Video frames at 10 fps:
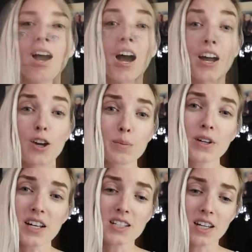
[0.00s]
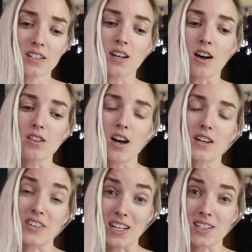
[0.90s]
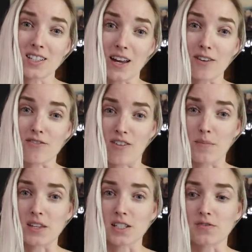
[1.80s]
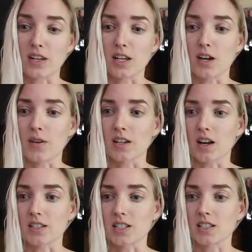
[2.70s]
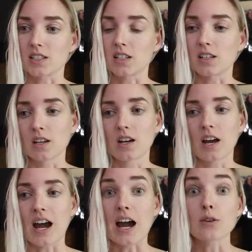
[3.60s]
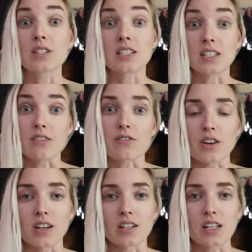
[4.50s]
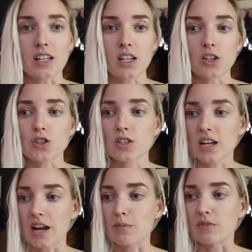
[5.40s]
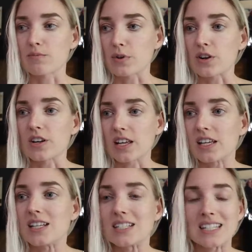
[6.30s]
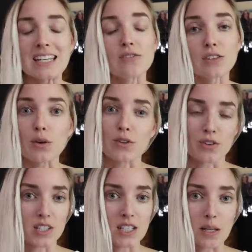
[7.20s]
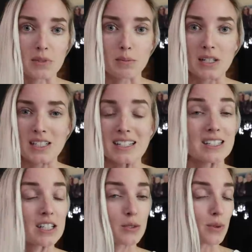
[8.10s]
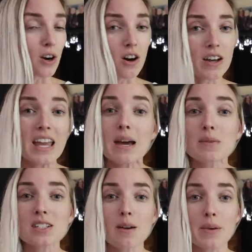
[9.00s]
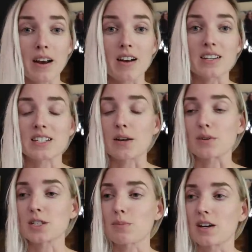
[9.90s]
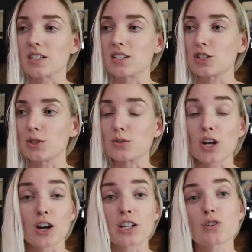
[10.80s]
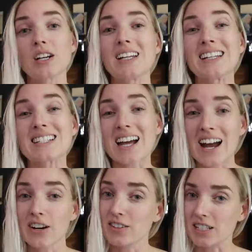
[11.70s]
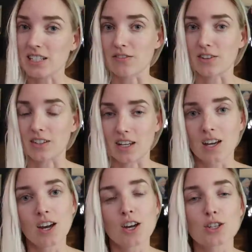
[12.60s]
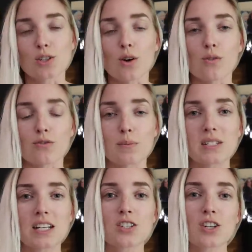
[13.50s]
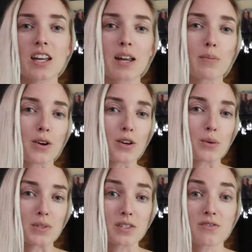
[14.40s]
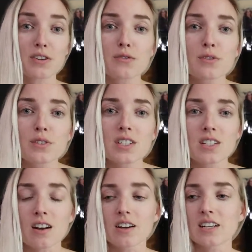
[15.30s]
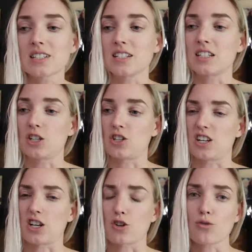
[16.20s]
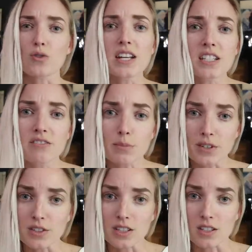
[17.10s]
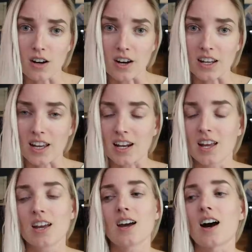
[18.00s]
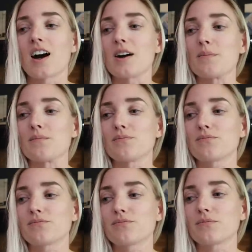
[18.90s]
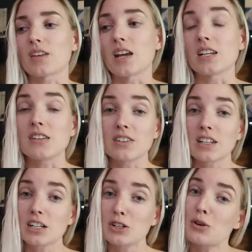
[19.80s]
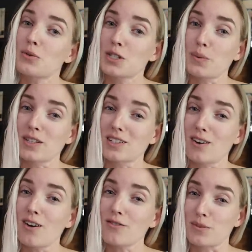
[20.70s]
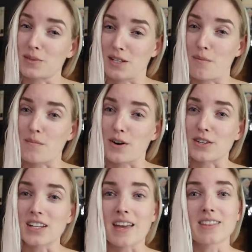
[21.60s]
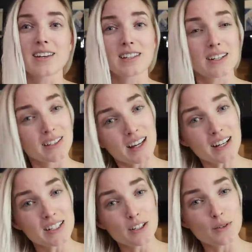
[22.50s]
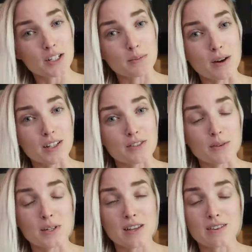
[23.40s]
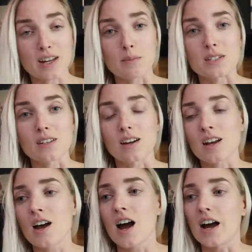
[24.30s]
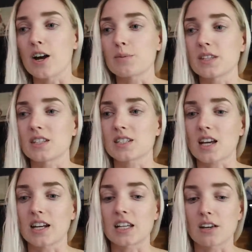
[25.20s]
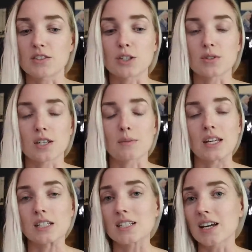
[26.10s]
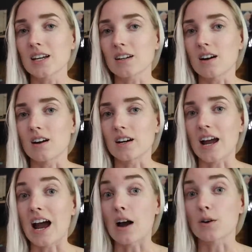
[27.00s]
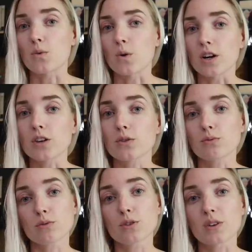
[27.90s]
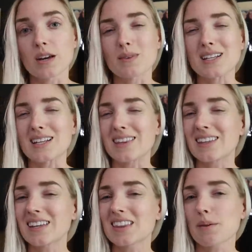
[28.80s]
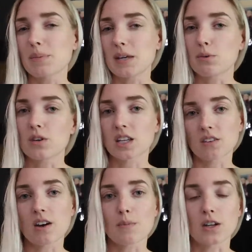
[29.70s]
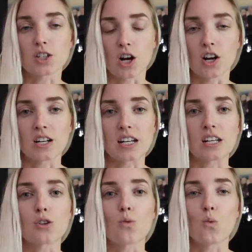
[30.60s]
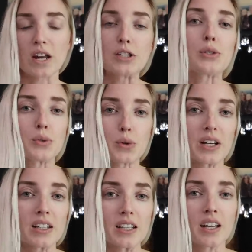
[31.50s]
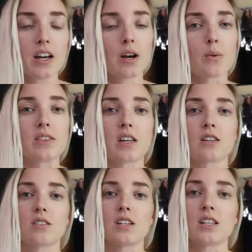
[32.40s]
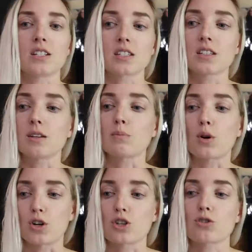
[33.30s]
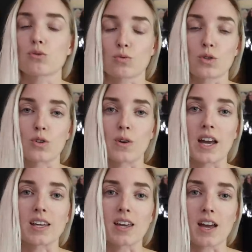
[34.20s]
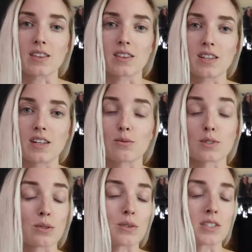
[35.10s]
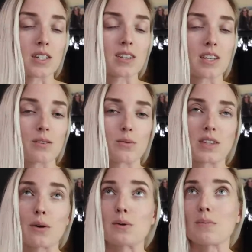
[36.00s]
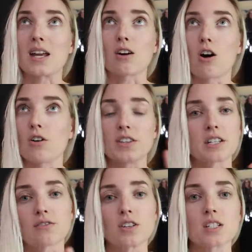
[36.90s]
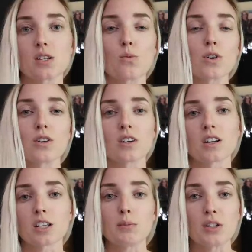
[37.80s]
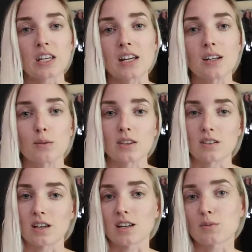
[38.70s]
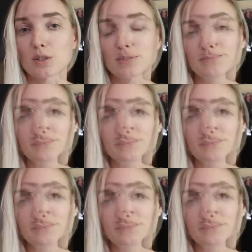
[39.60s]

I hope you guys gained a lot of insight from this video and got to see how different each type of bird is, even though they're the same species. These were all Amazon parrots that responded to target training entirely differently. So from teaching a bird who is fearful to target to teaching an aggressive bird to target, and even getting no response at all from some birds and then getting the ideal response from another Amazon. I hope that this kind of gives you some insight on how to work through it because I think that people give up on targeting way too quickly when they could easily push through and get the results that would make all the difference in the world on communicating with their animal.